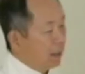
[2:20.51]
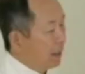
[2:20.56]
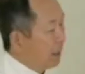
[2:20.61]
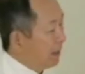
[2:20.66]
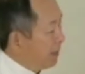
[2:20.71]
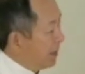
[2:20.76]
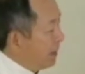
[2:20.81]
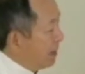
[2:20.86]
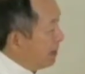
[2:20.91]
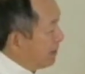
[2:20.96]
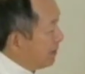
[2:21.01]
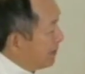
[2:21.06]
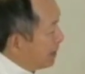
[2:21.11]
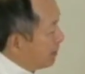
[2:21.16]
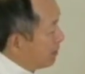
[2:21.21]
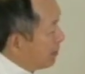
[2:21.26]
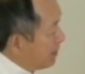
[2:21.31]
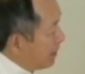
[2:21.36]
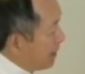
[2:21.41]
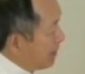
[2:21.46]
The pea,
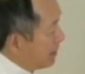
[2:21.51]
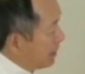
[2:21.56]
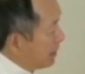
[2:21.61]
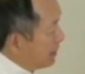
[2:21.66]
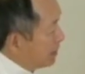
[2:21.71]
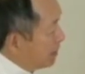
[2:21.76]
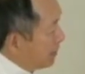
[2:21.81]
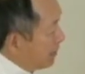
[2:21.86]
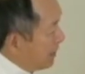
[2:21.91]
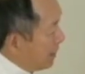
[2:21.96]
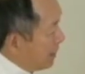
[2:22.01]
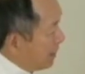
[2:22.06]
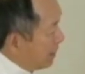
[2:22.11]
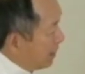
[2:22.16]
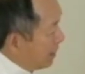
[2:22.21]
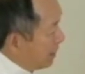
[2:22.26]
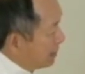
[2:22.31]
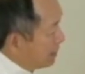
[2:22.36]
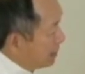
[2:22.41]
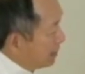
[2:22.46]
remember this
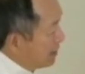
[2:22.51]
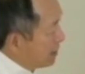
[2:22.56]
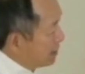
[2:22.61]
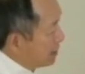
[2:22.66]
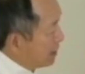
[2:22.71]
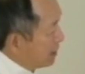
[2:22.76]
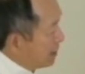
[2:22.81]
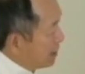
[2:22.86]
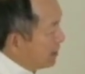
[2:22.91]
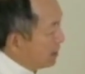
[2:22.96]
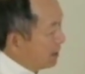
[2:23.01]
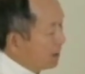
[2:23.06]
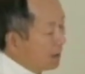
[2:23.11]
pea is this.